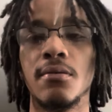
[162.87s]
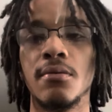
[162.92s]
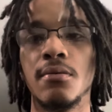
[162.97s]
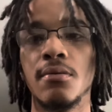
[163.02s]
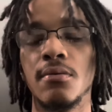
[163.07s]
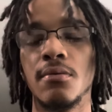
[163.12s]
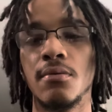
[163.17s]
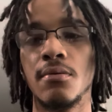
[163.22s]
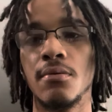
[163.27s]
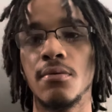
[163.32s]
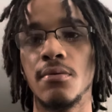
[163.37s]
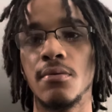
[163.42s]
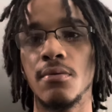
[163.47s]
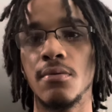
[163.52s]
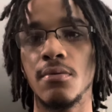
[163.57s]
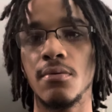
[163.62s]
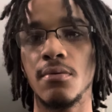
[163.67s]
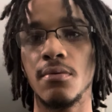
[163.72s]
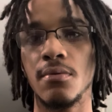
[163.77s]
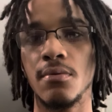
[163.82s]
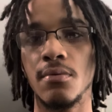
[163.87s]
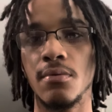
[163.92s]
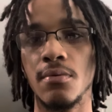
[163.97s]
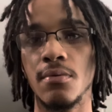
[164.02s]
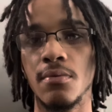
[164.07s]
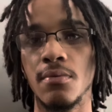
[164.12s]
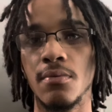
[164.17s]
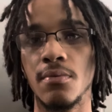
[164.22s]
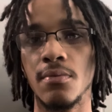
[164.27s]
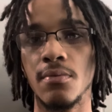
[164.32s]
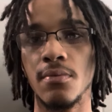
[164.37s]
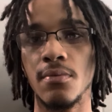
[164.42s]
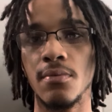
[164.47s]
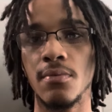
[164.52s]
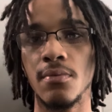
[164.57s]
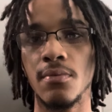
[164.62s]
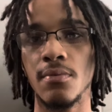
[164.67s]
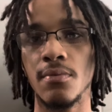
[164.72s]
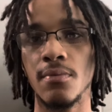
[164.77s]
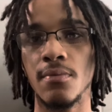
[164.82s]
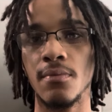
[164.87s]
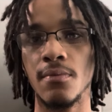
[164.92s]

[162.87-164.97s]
[no speech]